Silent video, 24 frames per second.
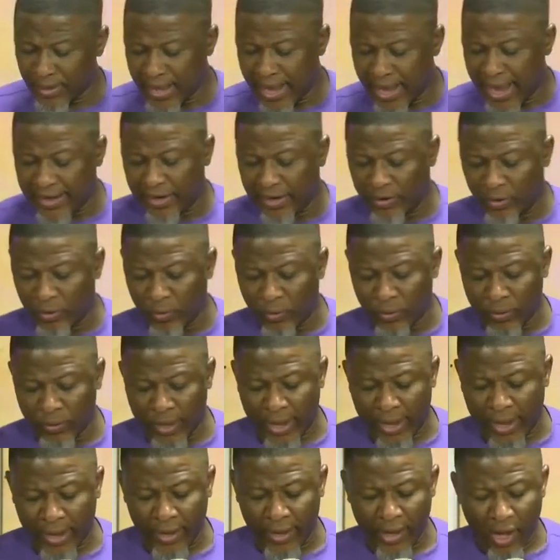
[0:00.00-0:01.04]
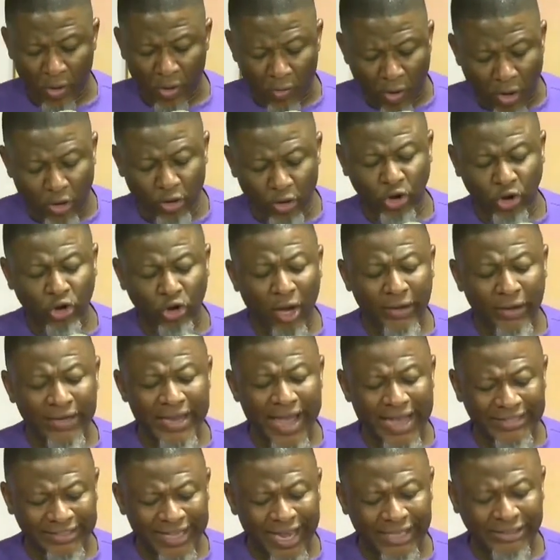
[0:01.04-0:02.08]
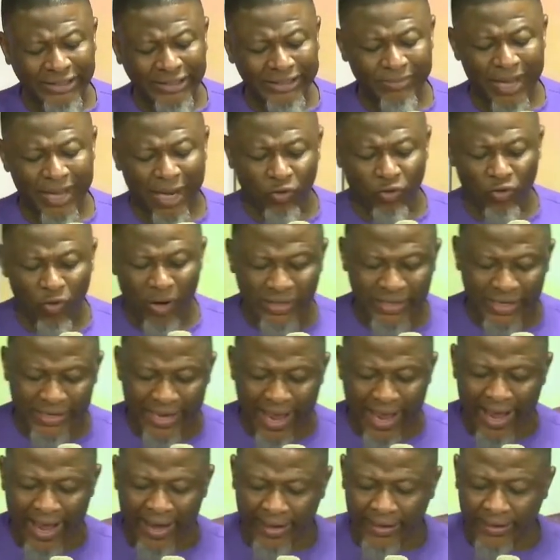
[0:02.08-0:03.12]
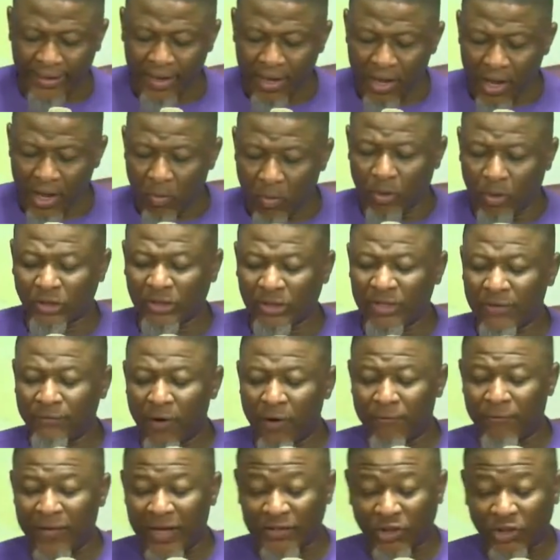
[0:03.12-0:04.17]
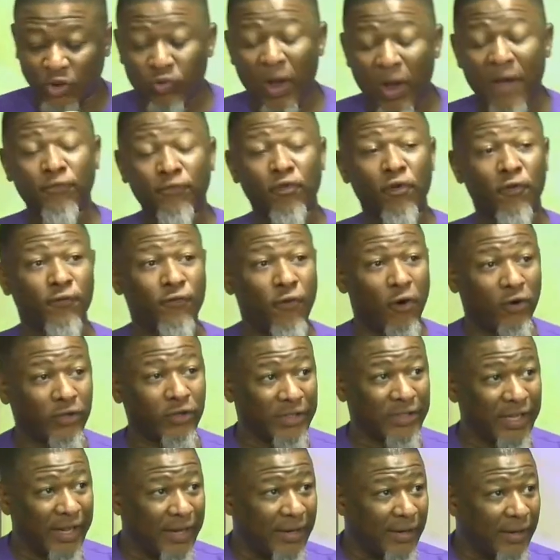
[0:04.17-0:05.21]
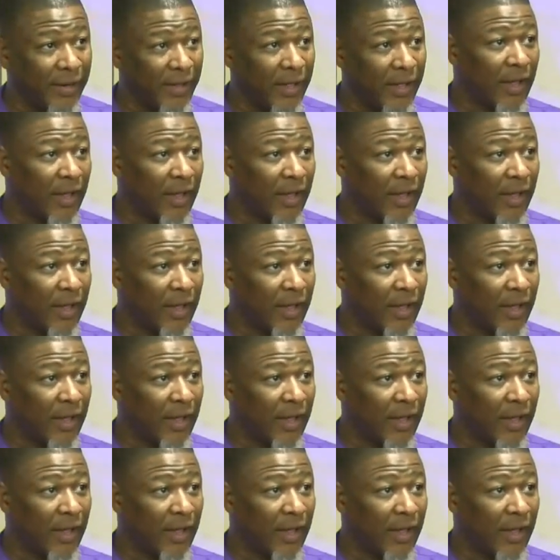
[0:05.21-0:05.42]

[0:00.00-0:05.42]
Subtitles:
Hallelujah. When you study Isaiah chapter 29, when you see from verse 12 to 14,